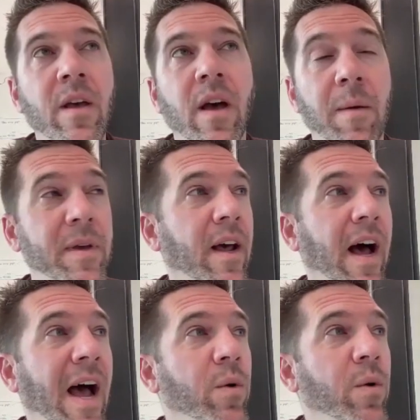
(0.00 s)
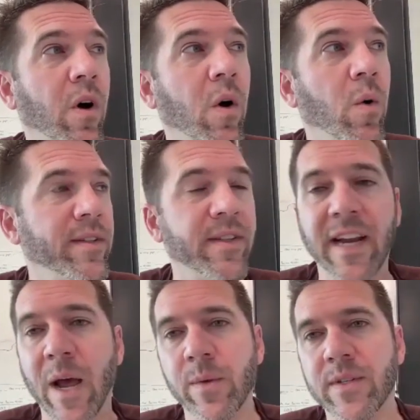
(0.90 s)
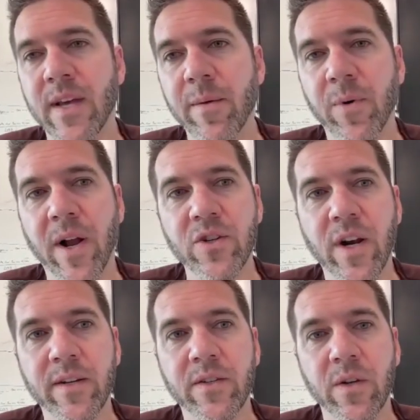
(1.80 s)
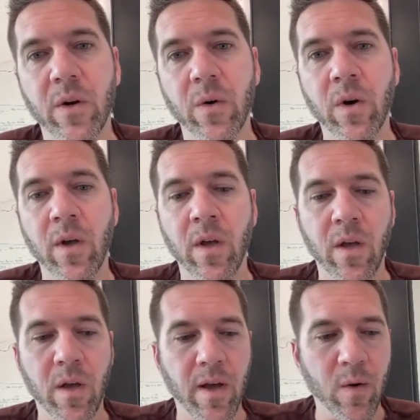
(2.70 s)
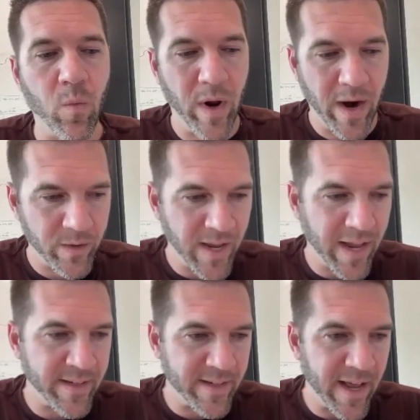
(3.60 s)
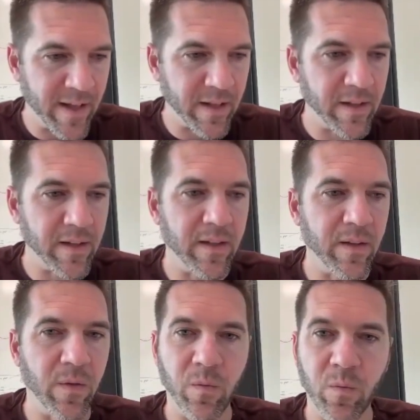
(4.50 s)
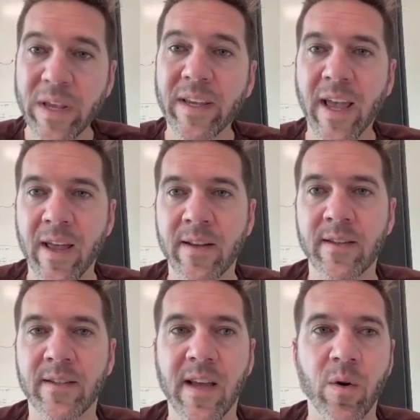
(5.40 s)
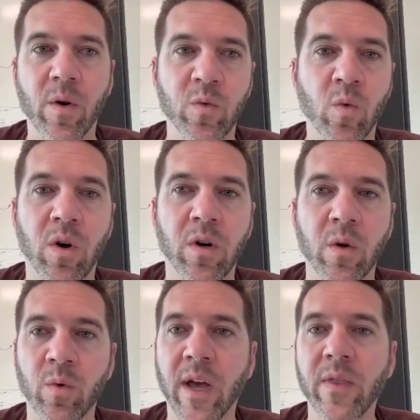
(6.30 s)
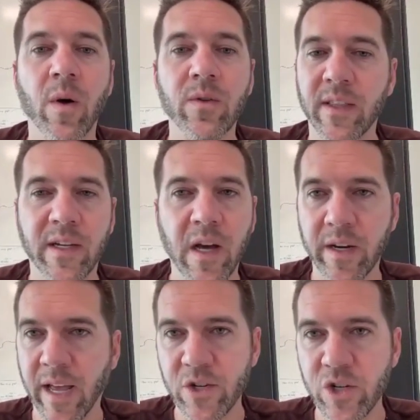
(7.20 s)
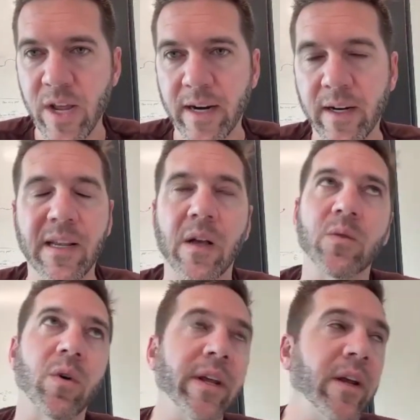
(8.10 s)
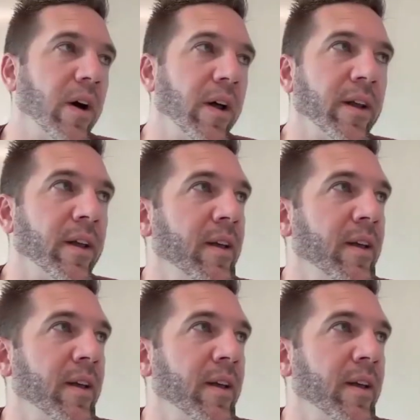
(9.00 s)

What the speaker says: I mean, I was always the guy with a side project. So when I was at Dell, weekends, I would always work on what I thought was like the cutting edge tech, because I was working on,